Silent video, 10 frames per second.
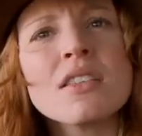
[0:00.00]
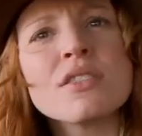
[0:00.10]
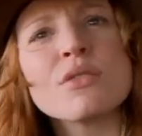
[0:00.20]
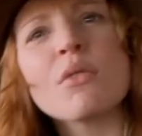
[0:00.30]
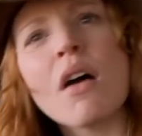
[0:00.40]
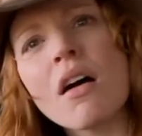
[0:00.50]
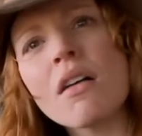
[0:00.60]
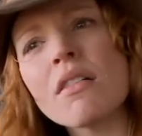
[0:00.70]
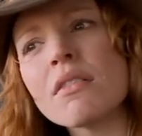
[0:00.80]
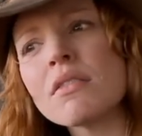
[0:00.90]
to
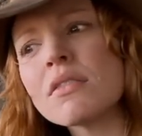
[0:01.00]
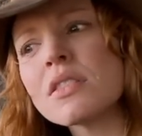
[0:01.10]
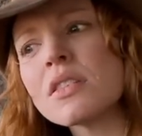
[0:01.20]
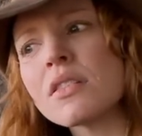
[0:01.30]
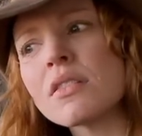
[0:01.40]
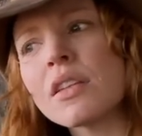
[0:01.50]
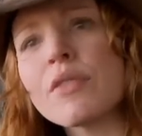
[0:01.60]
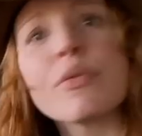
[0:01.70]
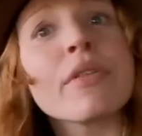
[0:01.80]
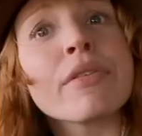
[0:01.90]

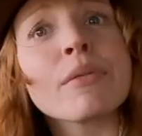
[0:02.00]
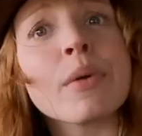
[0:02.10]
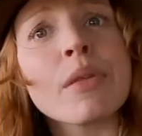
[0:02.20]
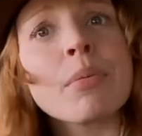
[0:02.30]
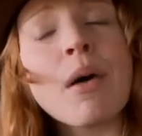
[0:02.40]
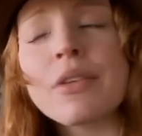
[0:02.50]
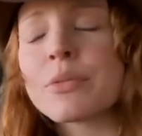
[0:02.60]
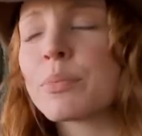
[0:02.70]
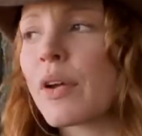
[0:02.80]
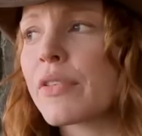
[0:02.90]
live with
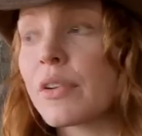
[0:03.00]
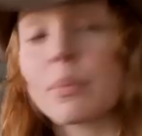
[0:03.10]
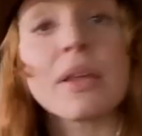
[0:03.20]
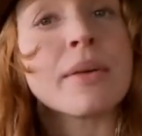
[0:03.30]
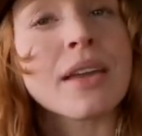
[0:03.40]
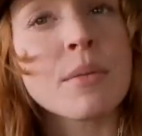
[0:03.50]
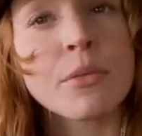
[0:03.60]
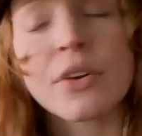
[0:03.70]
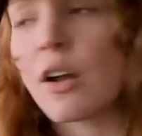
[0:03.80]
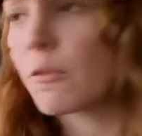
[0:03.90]
Paul's brother, played by Ken
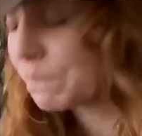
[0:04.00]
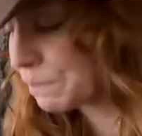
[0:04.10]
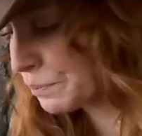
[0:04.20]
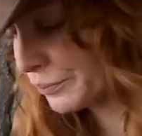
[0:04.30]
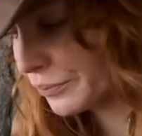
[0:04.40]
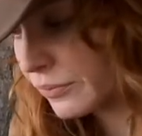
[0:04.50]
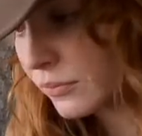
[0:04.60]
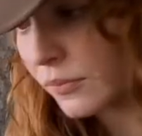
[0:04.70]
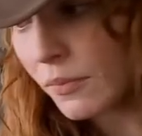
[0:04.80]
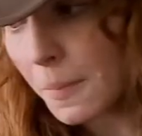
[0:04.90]
Marino.
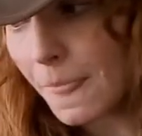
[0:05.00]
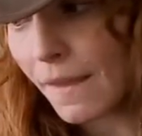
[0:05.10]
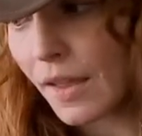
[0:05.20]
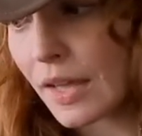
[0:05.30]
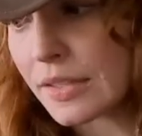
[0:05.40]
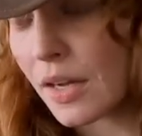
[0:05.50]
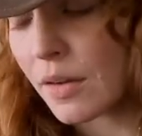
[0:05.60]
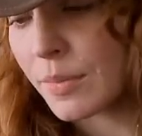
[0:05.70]
And